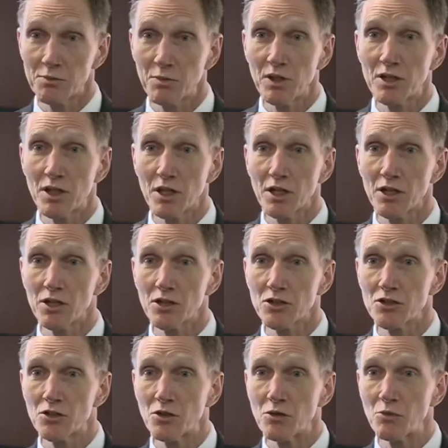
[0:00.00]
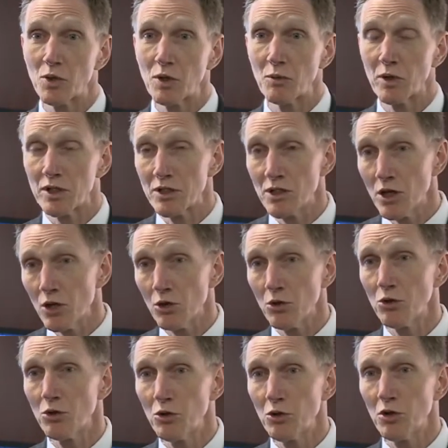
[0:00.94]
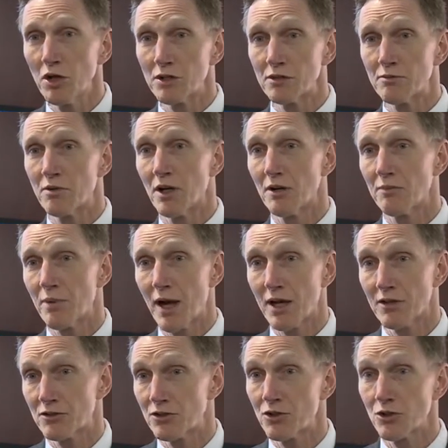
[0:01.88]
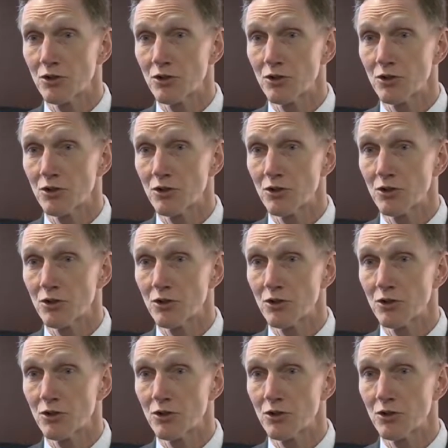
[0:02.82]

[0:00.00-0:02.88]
The head of the Transportation Security Administration landed